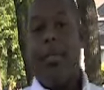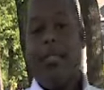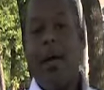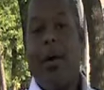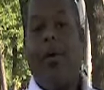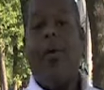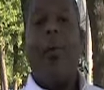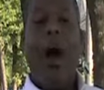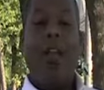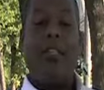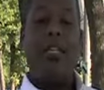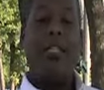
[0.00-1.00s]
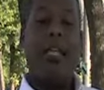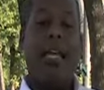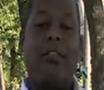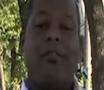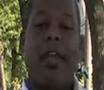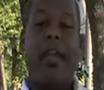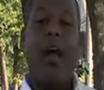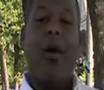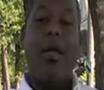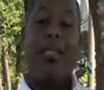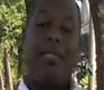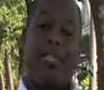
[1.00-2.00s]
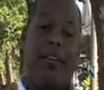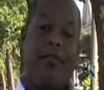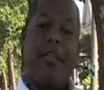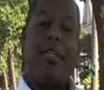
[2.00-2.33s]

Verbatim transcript: So watch this next video and see if